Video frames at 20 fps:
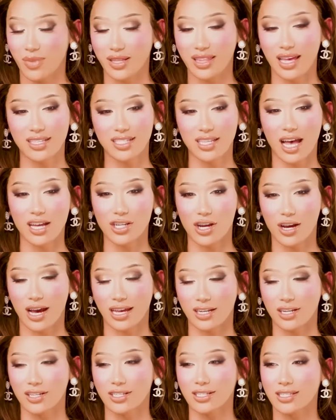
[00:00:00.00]
But then Sasha
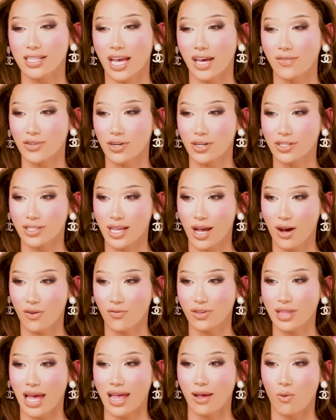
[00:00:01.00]
kind of just saved herself
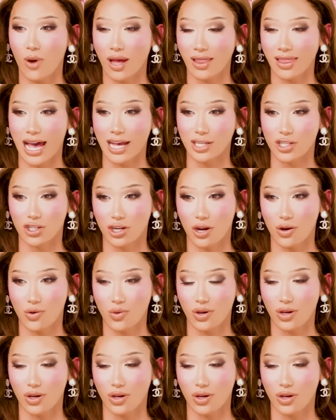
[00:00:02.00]
with that one last joke.